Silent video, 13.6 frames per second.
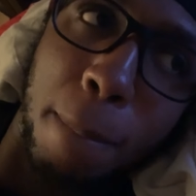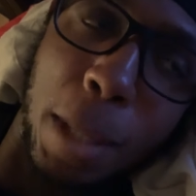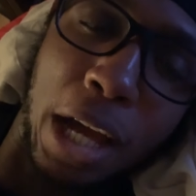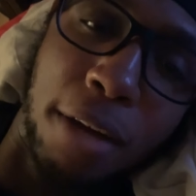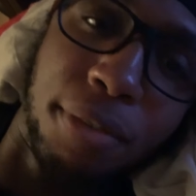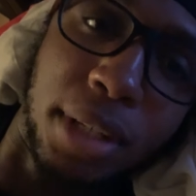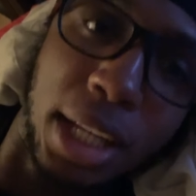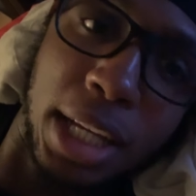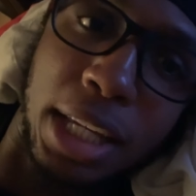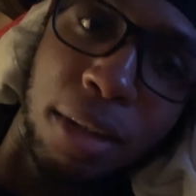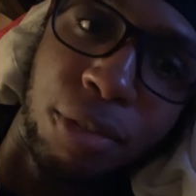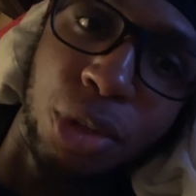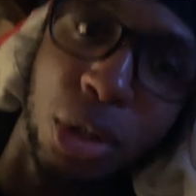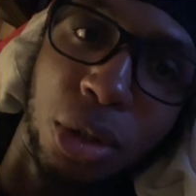I feel like
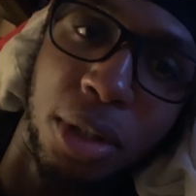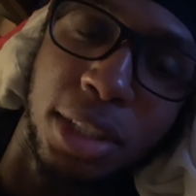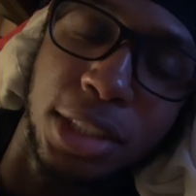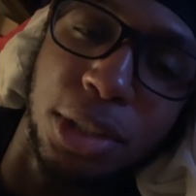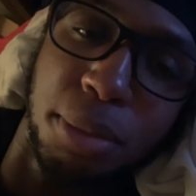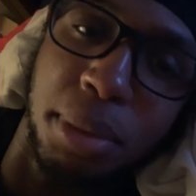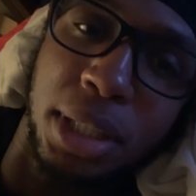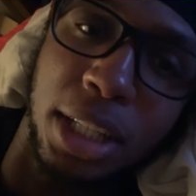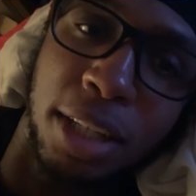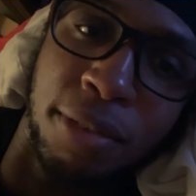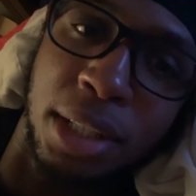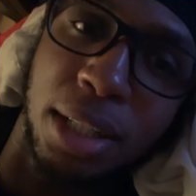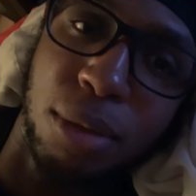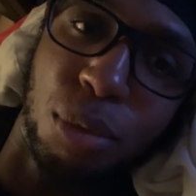if you're going to be,
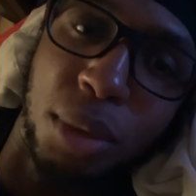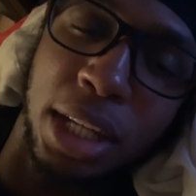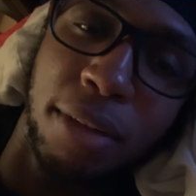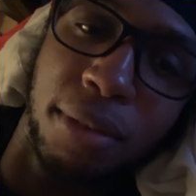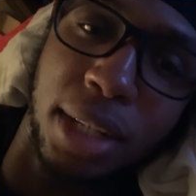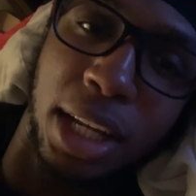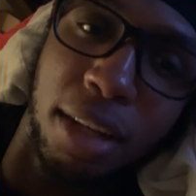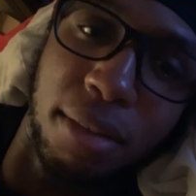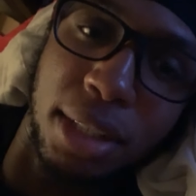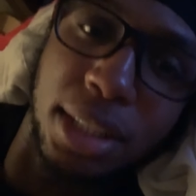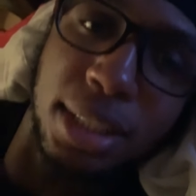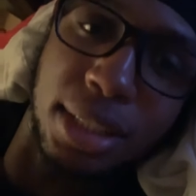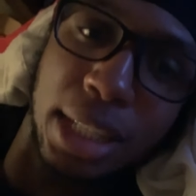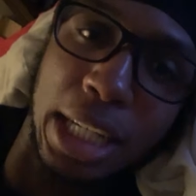whenever they have like
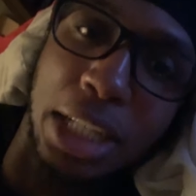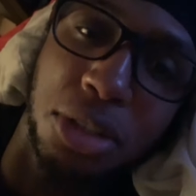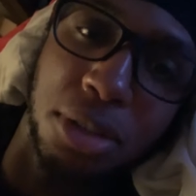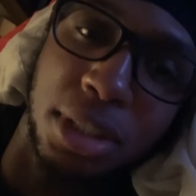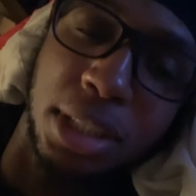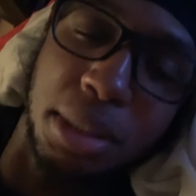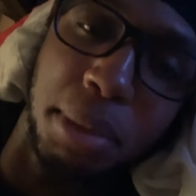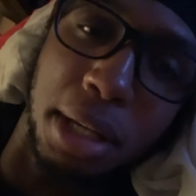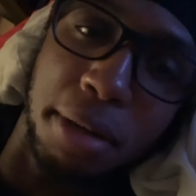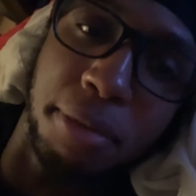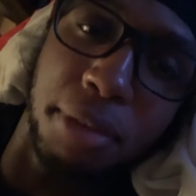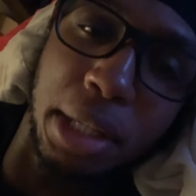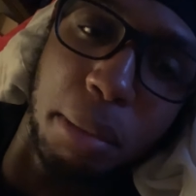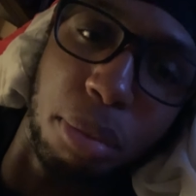these actresses being
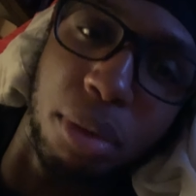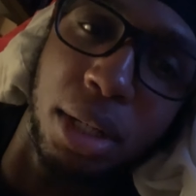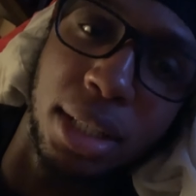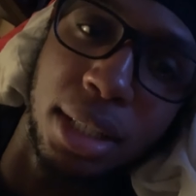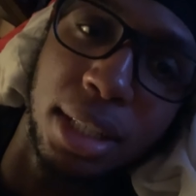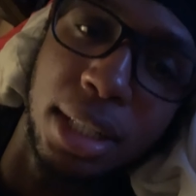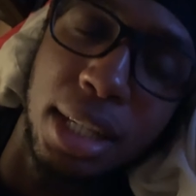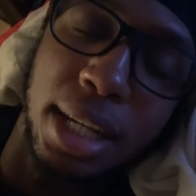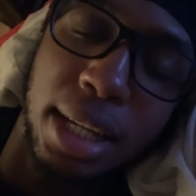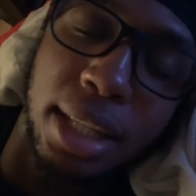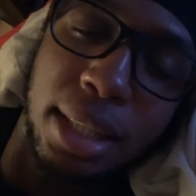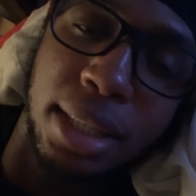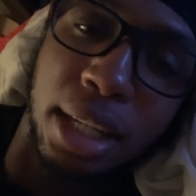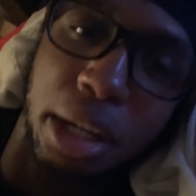fake pregnant,
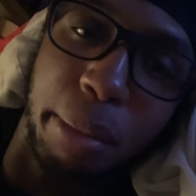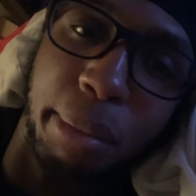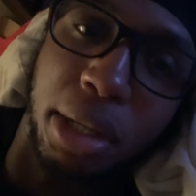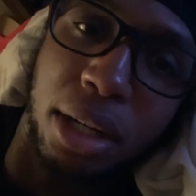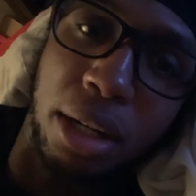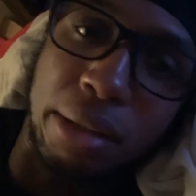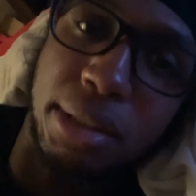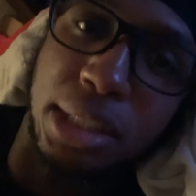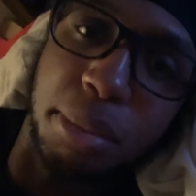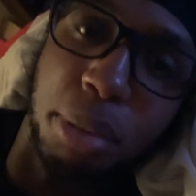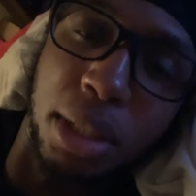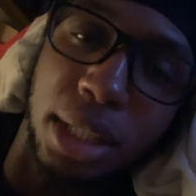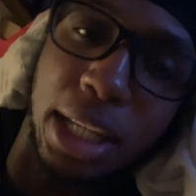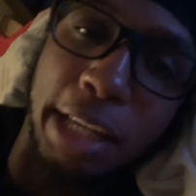they're better off just
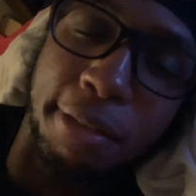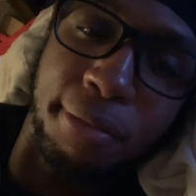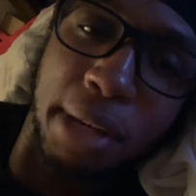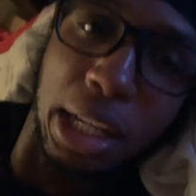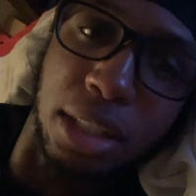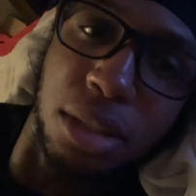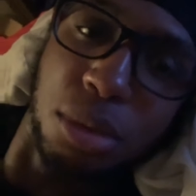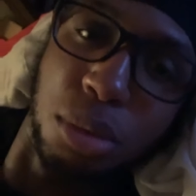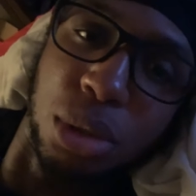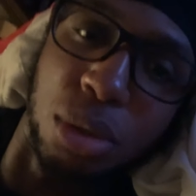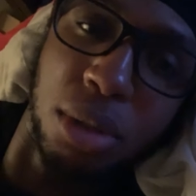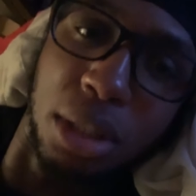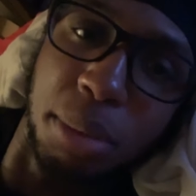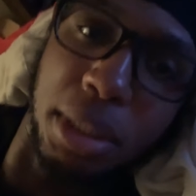putting like fat suits
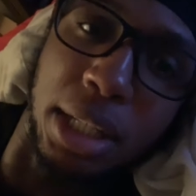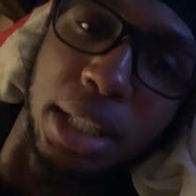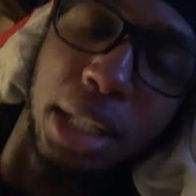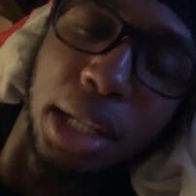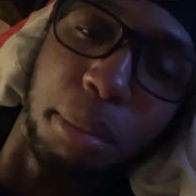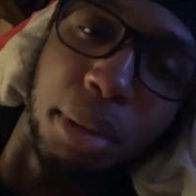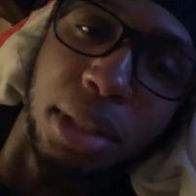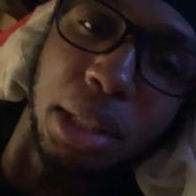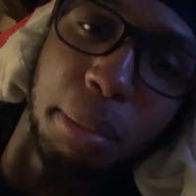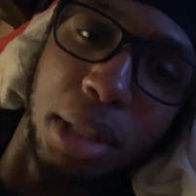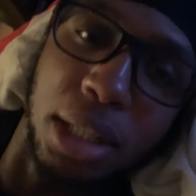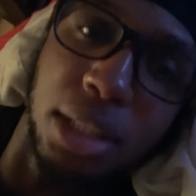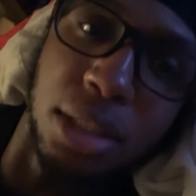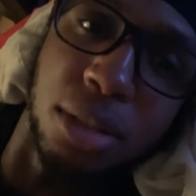on them and then putting the
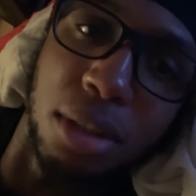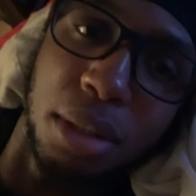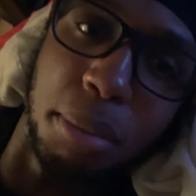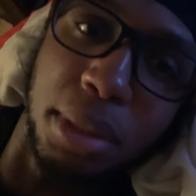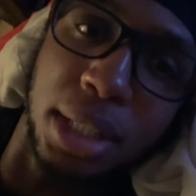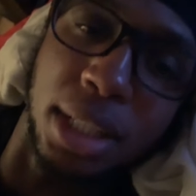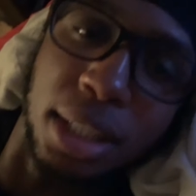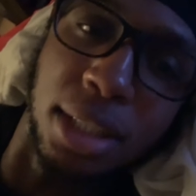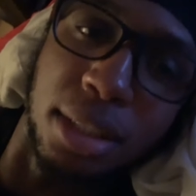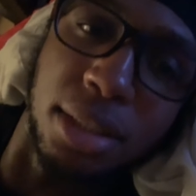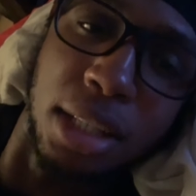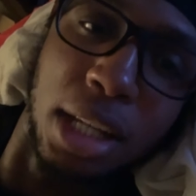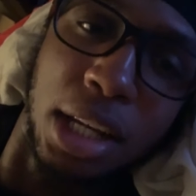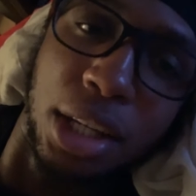bellies on them,
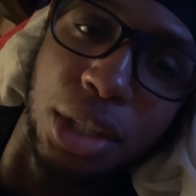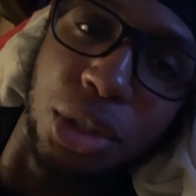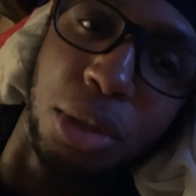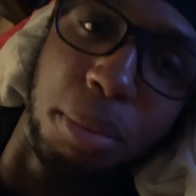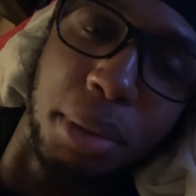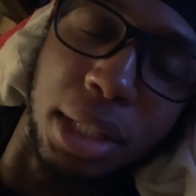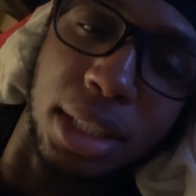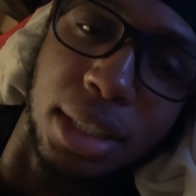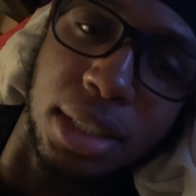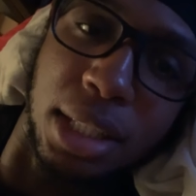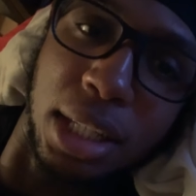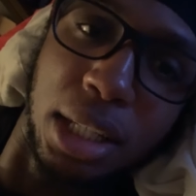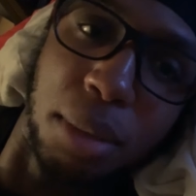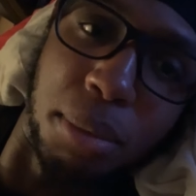because you being
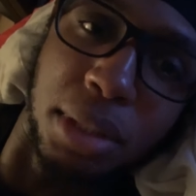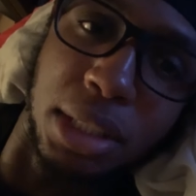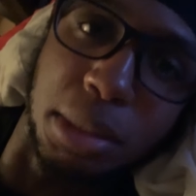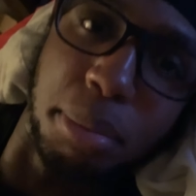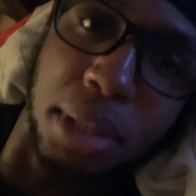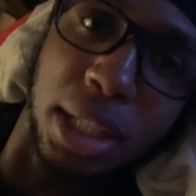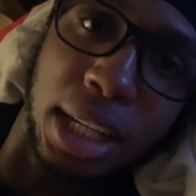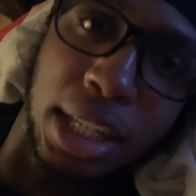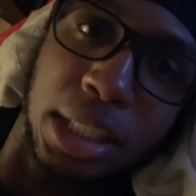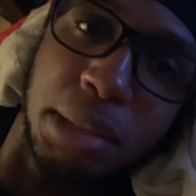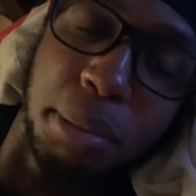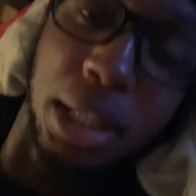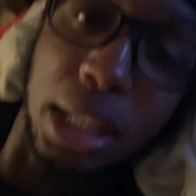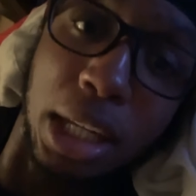skinny with this big ass
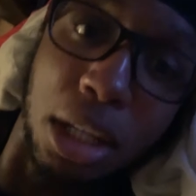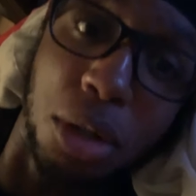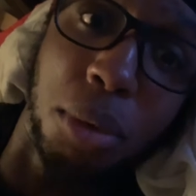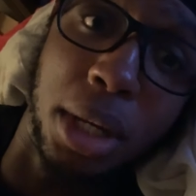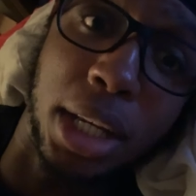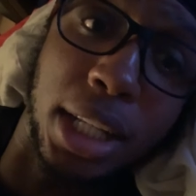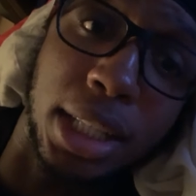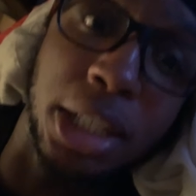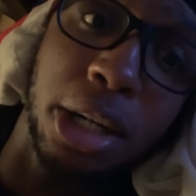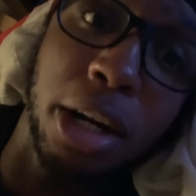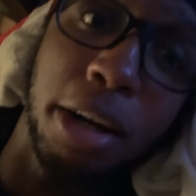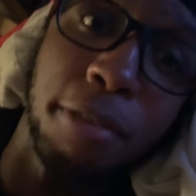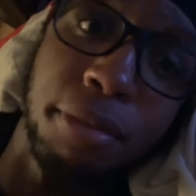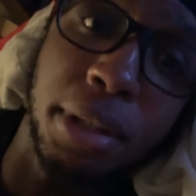belly, and granted, there
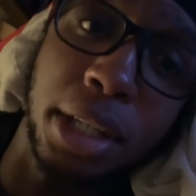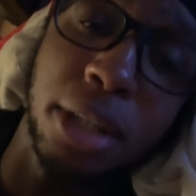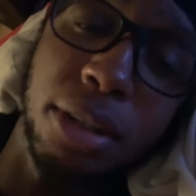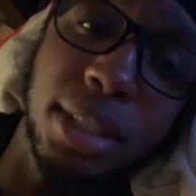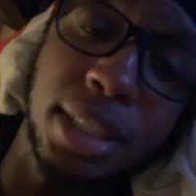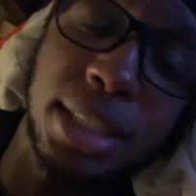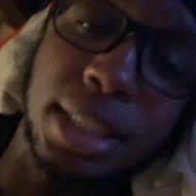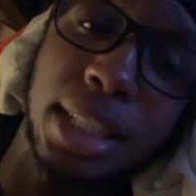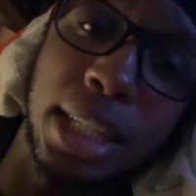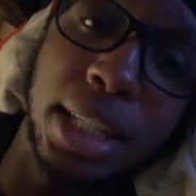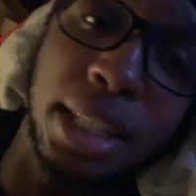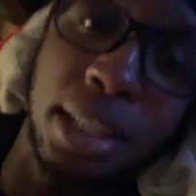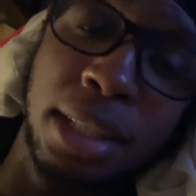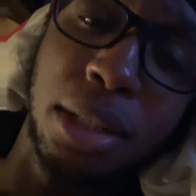are very
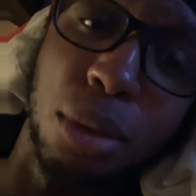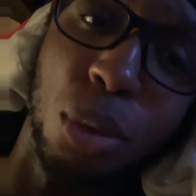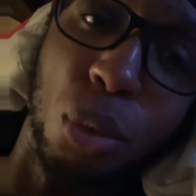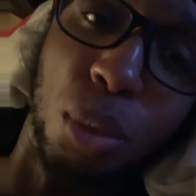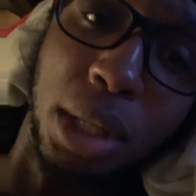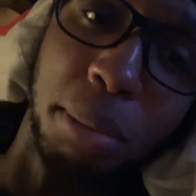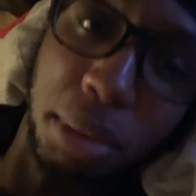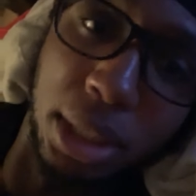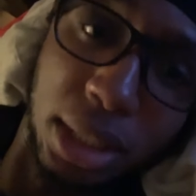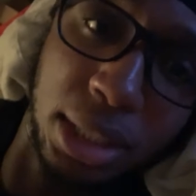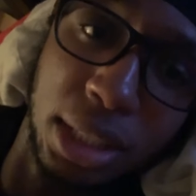skinny women.